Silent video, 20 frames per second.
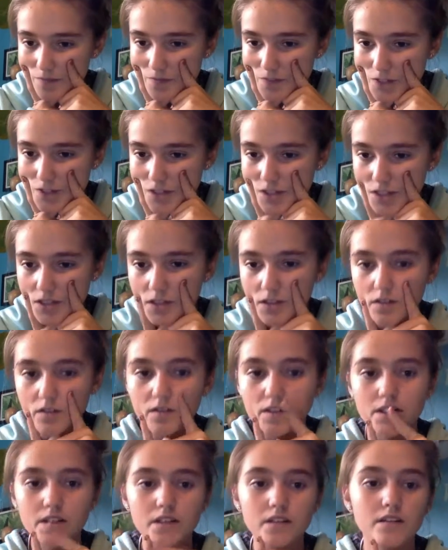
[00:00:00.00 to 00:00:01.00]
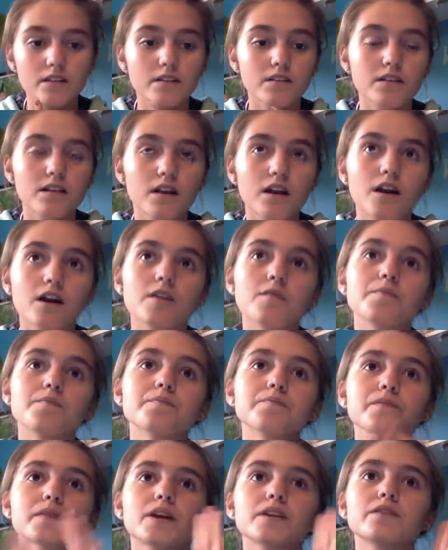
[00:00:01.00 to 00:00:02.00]
First thing you do when I
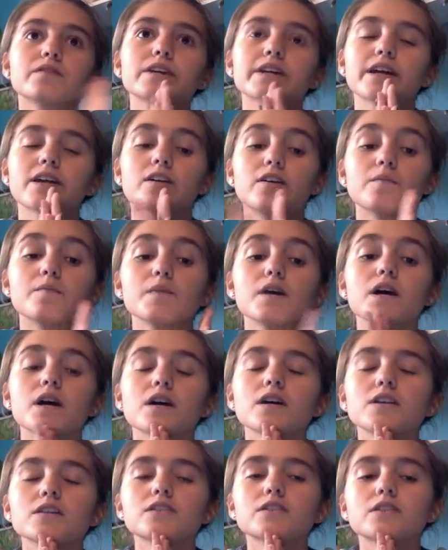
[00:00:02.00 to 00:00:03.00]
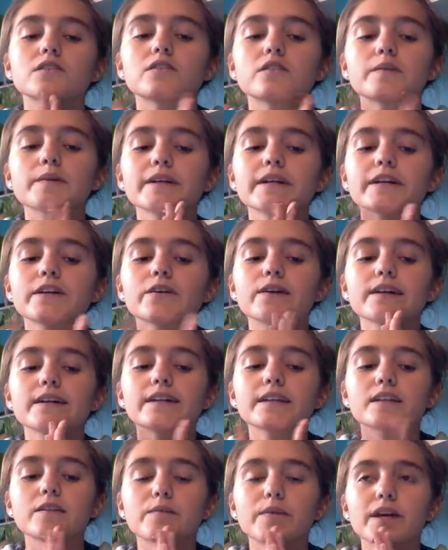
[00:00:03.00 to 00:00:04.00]
do when I get home. So normally I go out
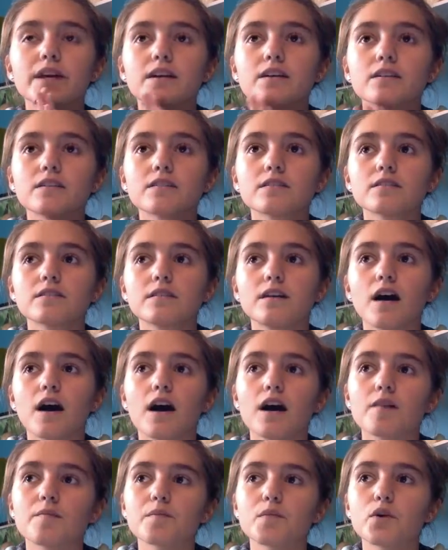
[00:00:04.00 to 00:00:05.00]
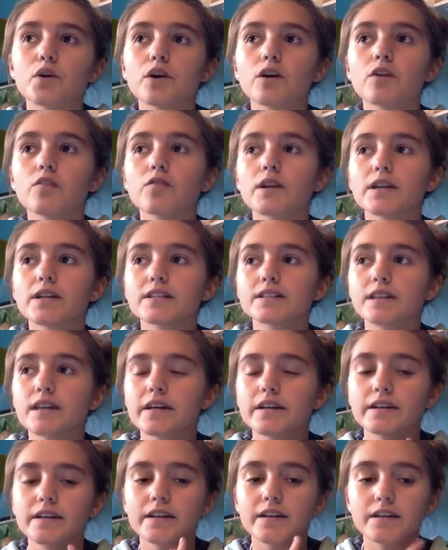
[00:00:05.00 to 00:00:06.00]
and get the mail, or I'll run
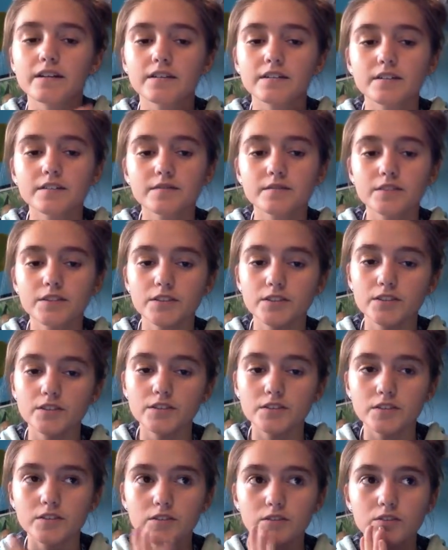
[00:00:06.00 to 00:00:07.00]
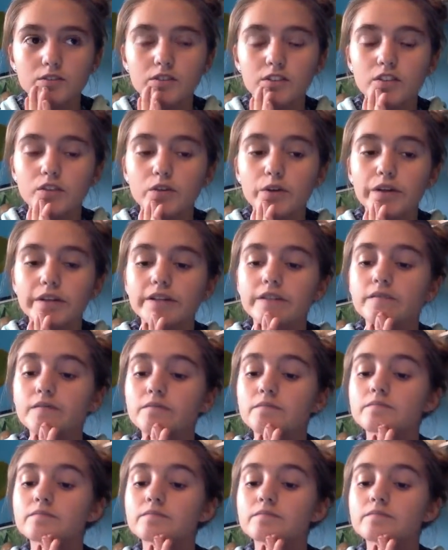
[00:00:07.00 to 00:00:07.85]
inside and use the toilet.